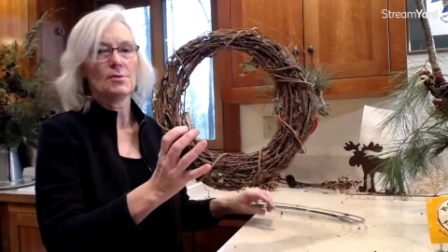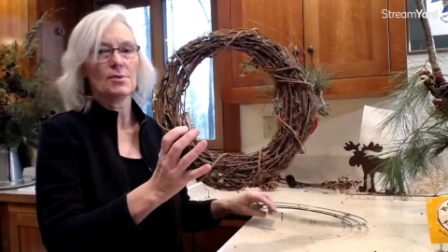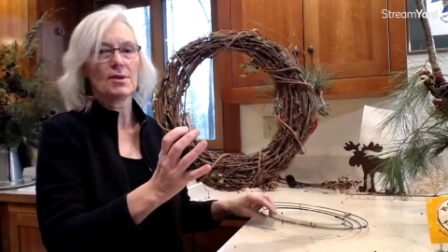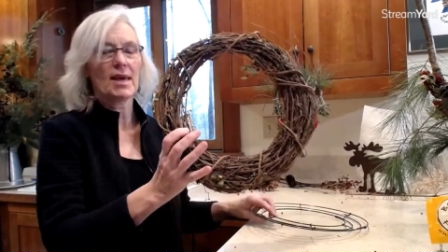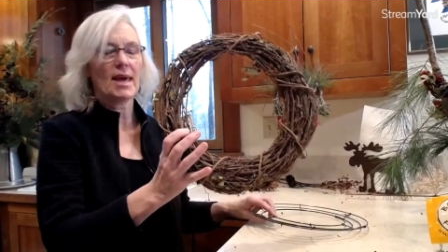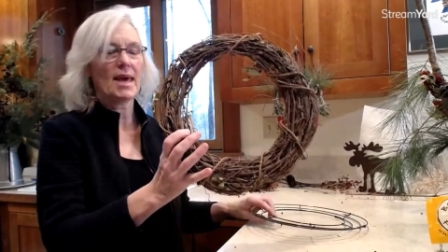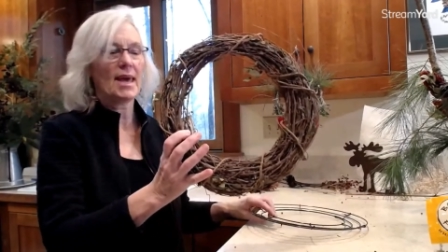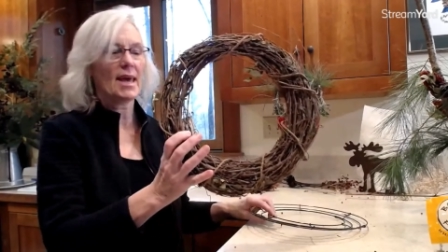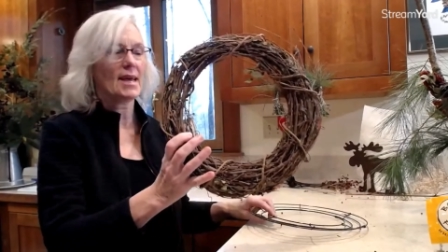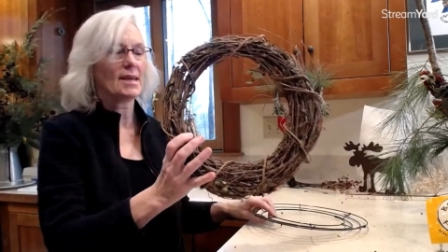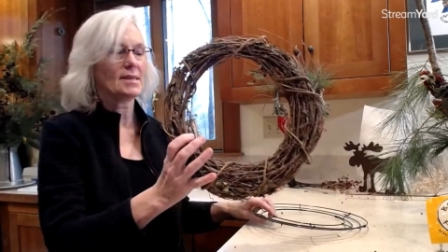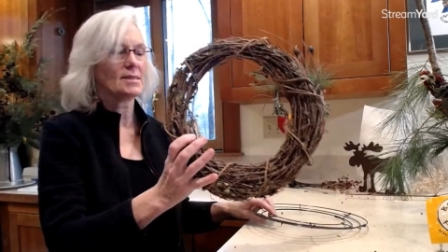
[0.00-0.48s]

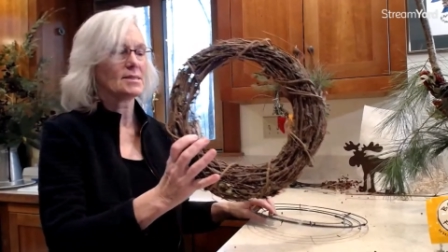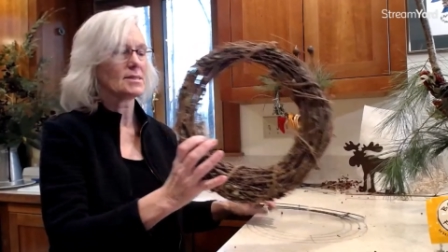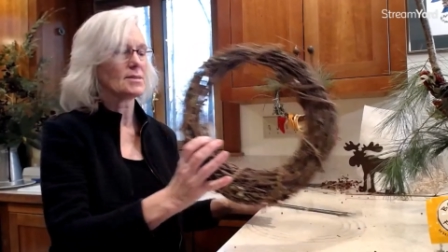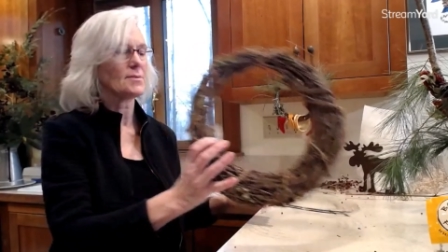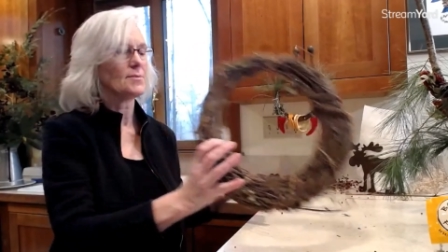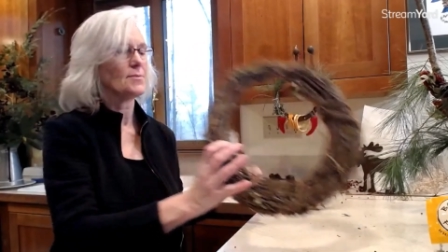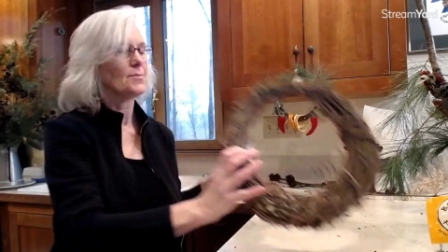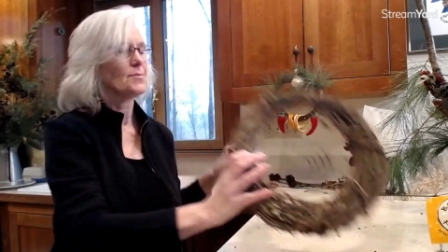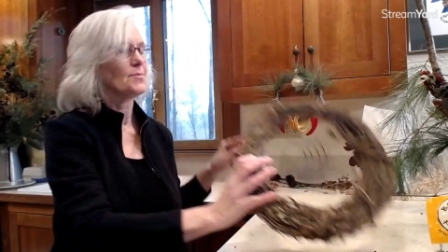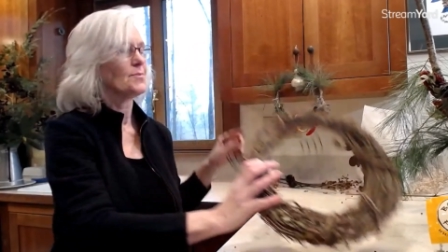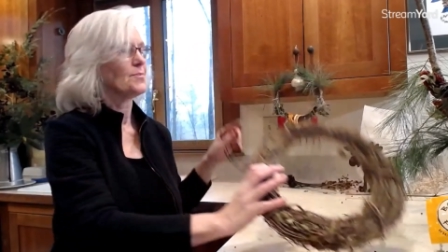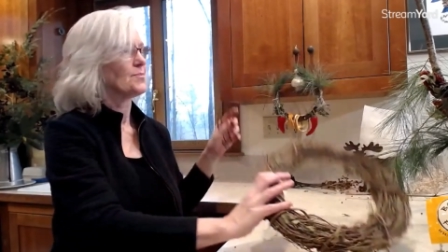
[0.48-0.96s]
bouquets.
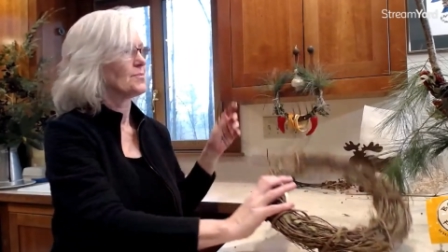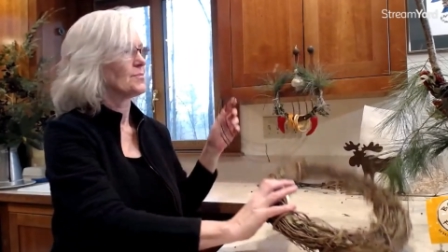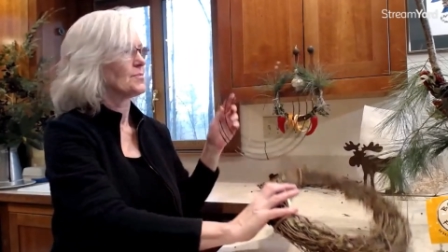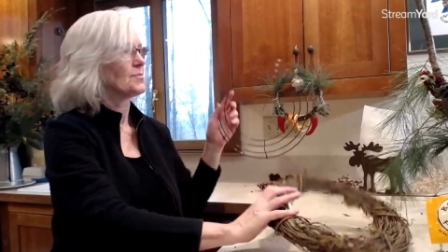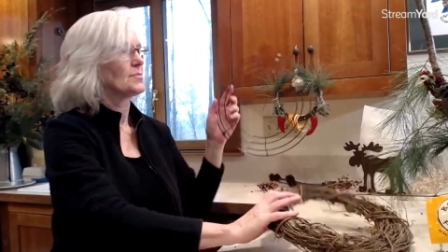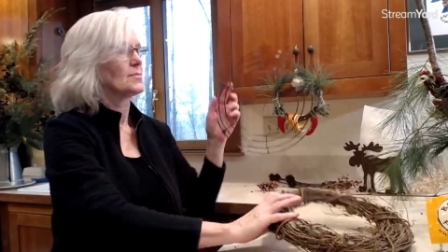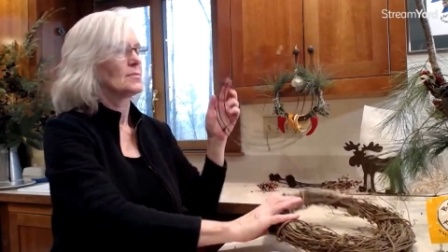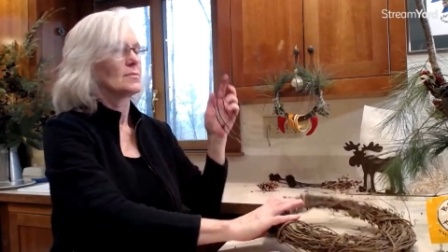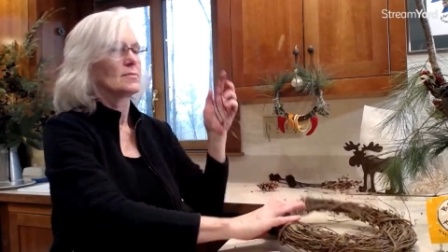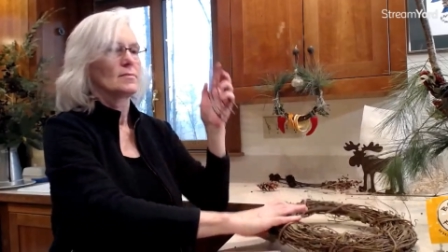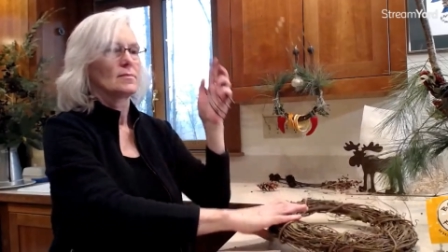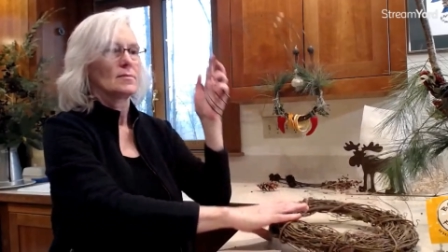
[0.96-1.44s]

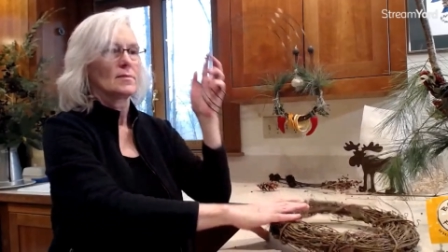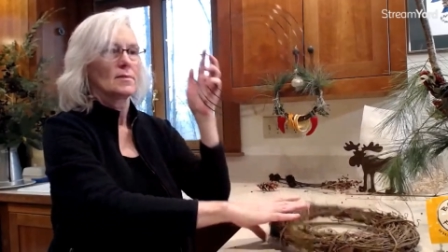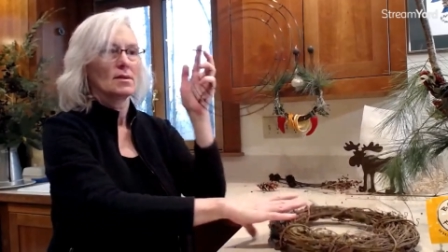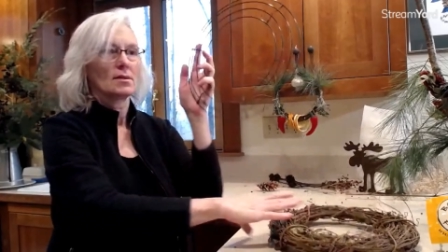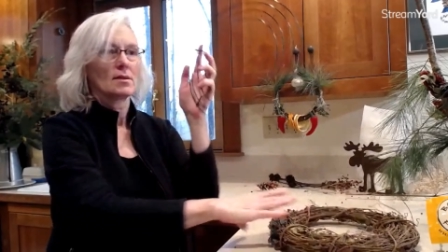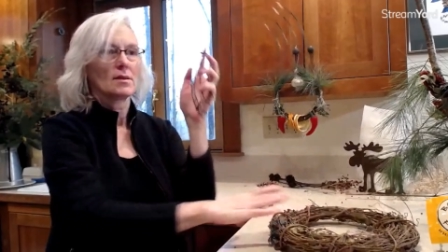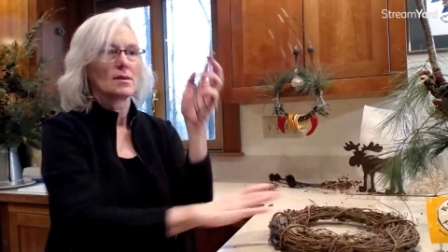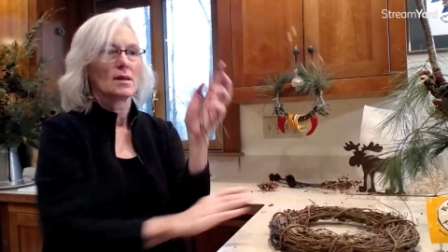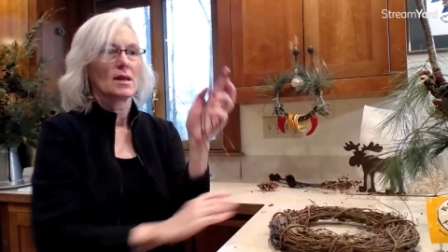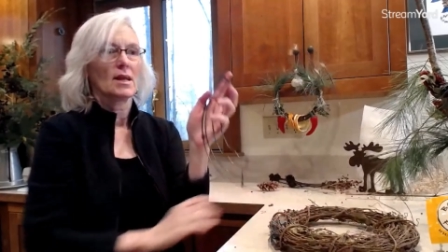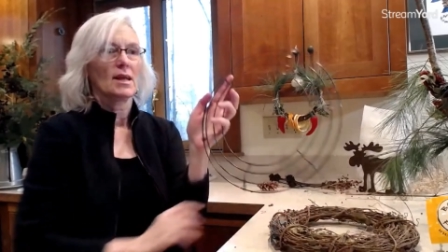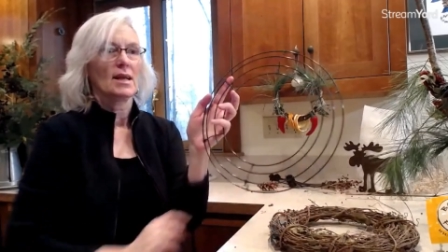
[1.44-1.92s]

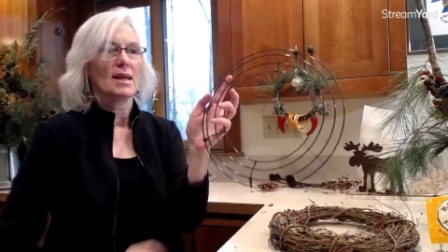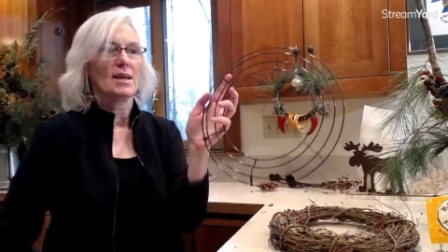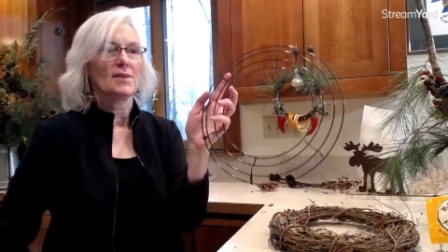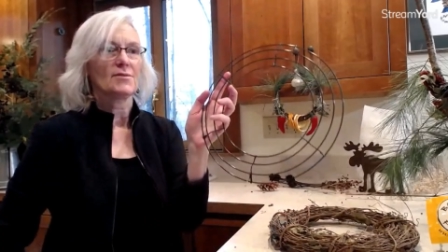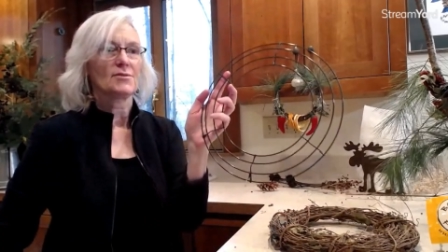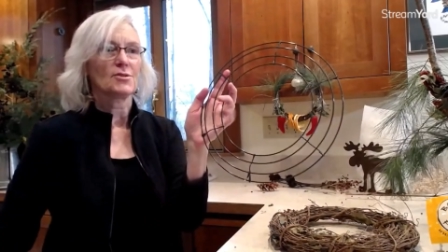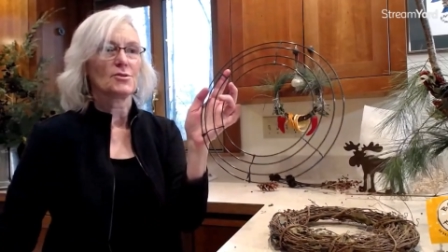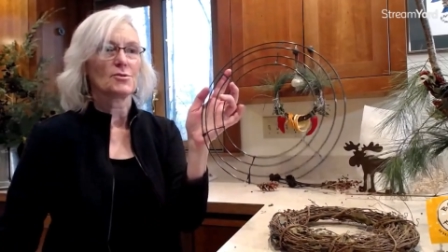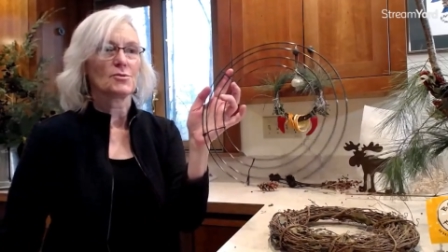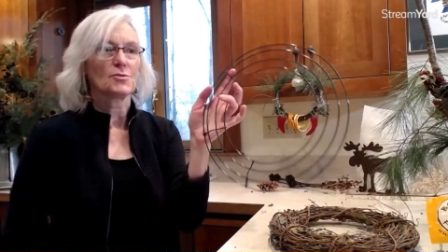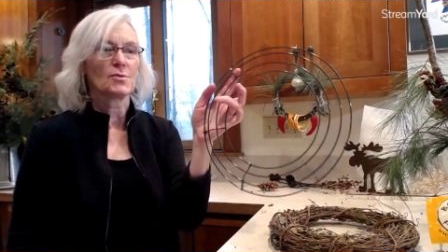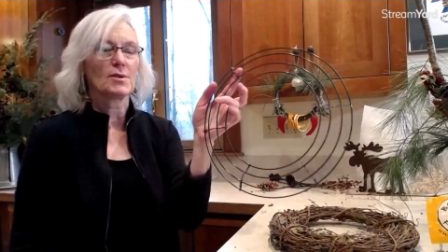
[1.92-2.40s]

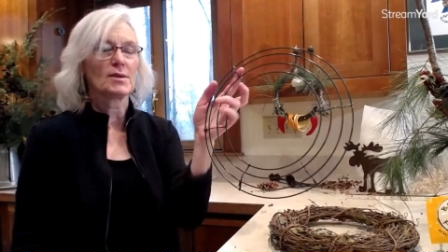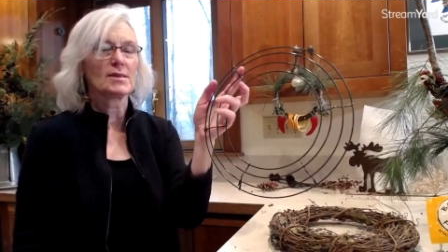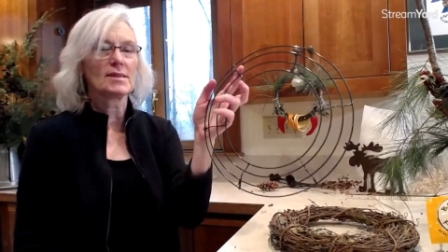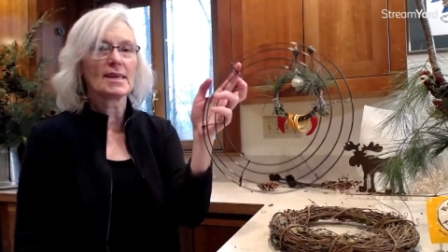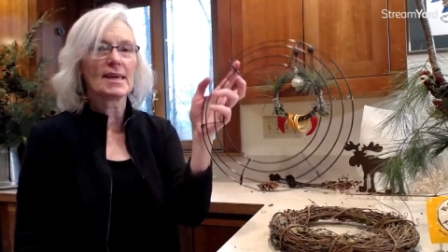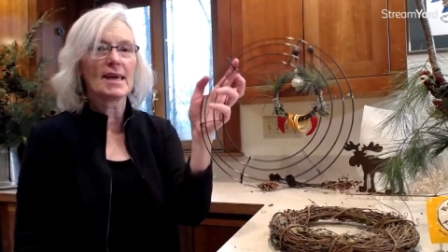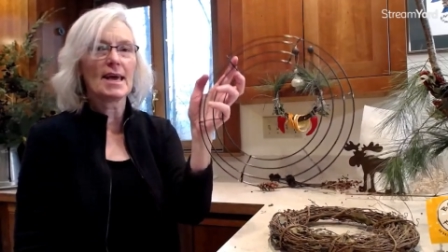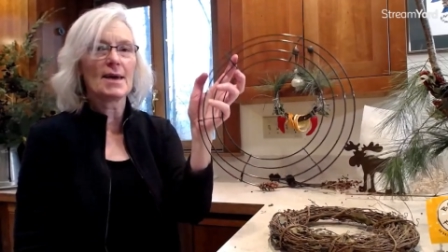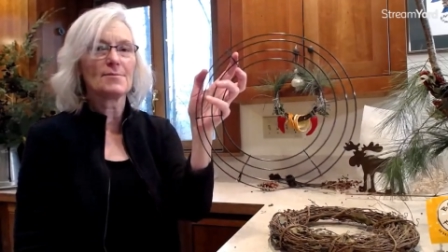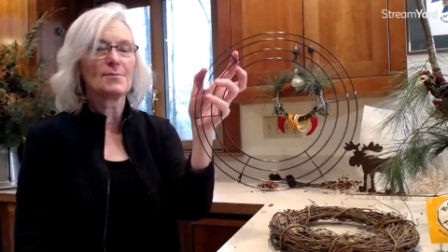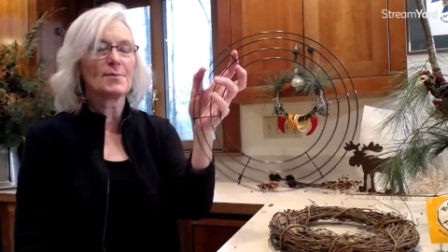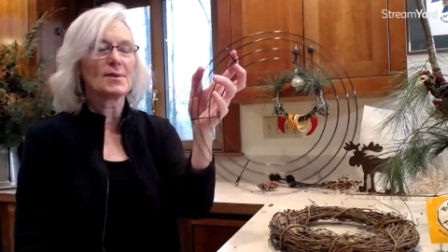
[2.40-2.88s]
If you're
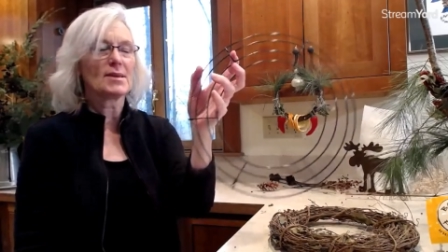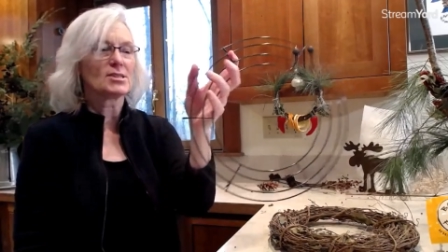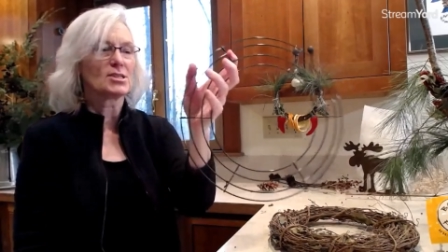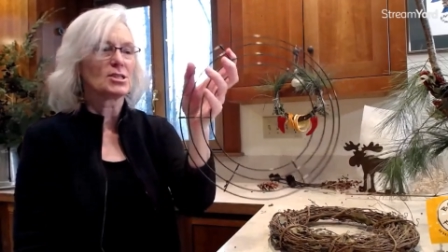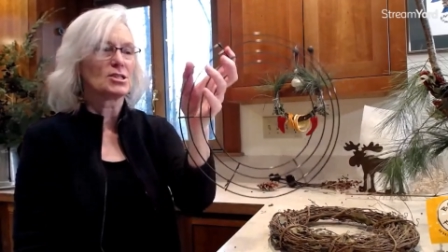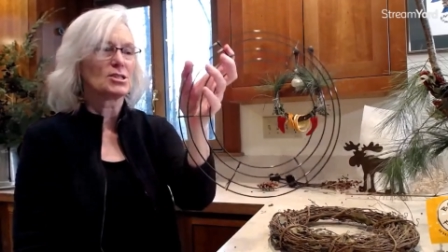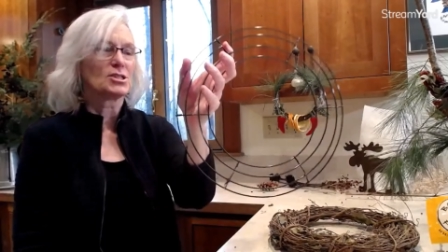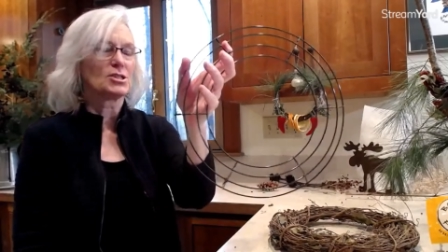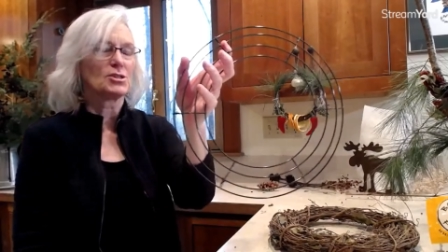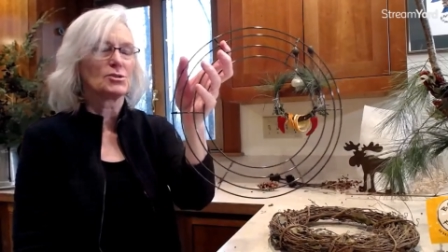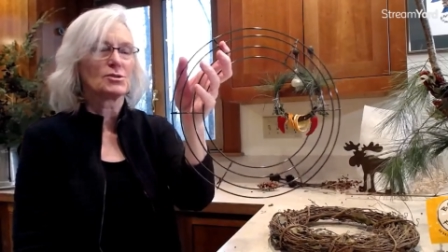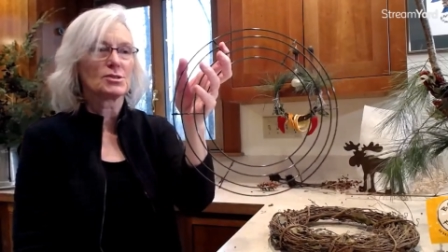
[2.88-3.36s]
really ambitious,